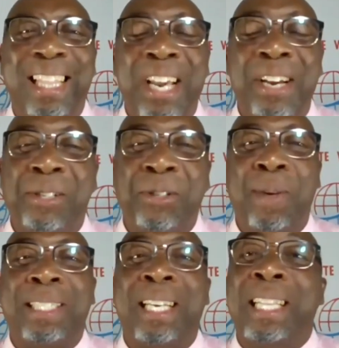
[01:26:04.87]
Thank you so
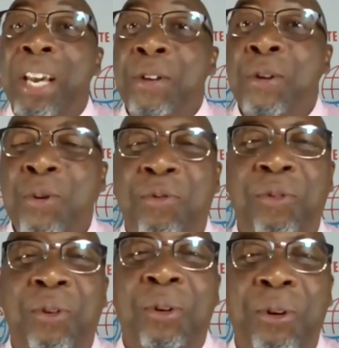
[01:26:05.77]
much, and thank you
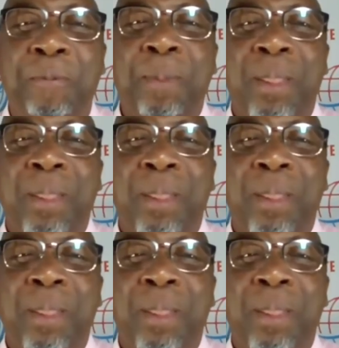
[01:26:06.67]
for